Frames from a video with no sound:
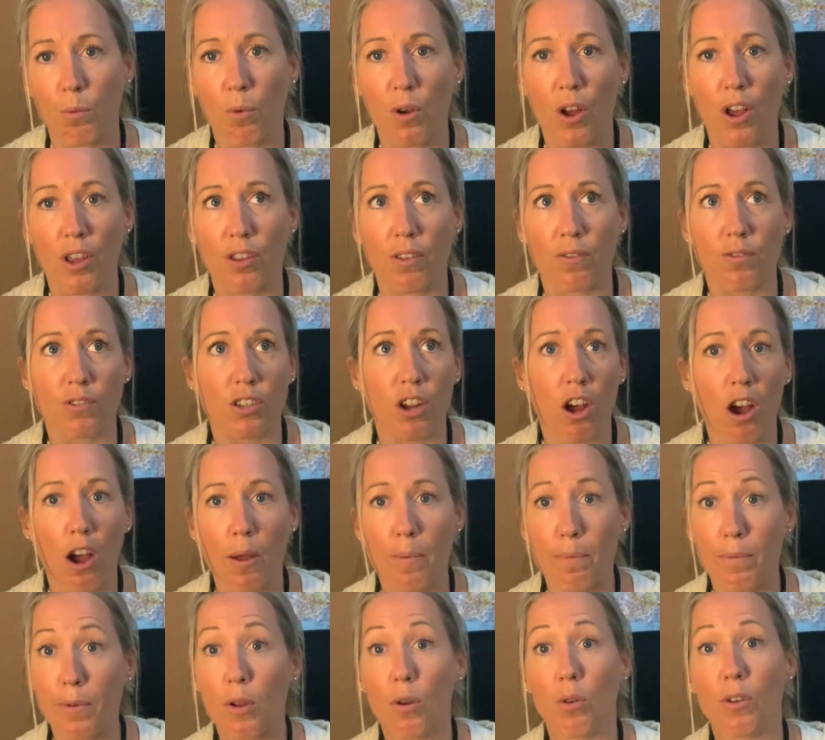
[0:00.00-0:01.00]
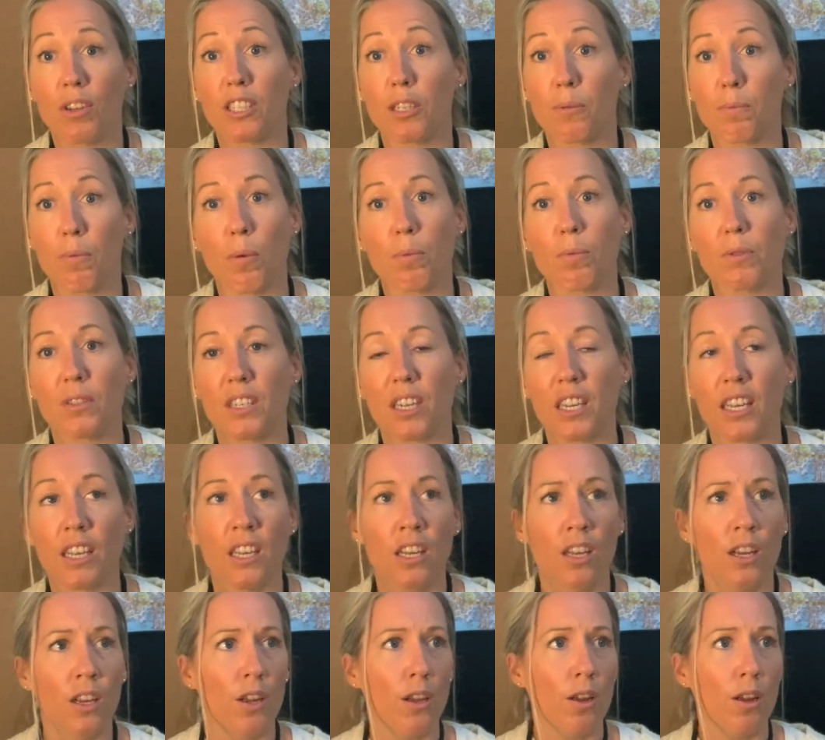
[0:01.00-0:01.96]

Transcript: worth of time purely to property,